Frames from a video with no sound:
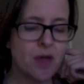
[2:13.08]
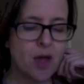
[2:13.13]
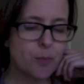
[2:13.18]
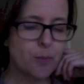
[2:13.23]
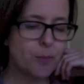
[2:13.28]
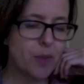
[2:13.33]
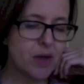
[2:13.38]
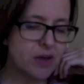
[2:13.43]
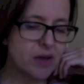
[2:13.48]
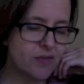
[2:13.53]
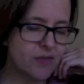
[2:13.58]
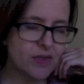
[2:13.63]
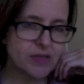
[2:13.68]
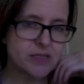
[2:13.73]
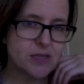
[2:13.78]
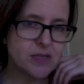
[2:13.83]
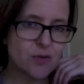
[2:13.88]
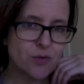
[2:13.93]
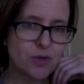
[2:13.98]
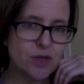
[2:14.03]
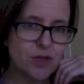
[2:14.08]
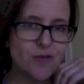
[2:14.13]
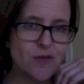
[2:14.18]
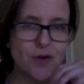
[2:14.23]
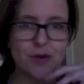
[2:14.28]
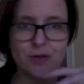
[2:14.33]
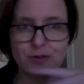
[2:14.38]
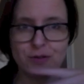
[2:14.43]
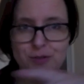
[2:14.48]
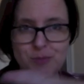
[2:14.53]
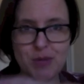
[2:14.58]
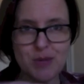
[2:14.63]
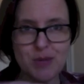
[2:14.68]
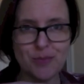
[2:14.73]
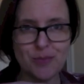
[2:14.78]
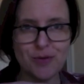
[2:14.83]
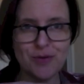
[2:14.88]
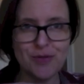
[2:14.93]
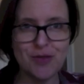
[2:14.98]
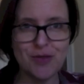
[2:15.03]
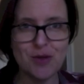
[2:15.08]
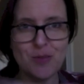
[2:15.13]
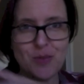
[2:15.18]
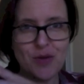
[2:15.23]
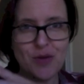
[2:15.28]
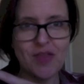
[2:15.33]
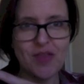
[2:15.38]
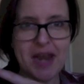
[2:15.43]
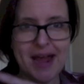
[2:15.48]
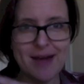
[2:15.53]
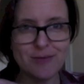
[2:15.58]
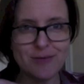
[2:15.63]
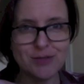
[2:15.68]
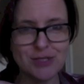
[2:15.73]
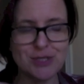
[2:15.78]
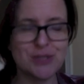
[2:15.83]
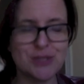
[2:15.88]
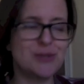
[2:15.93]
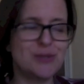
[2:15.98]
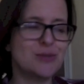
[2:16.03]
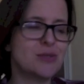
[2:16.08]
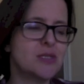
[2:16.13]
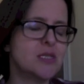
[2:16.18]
But that's not really fair to those people that you put that out to.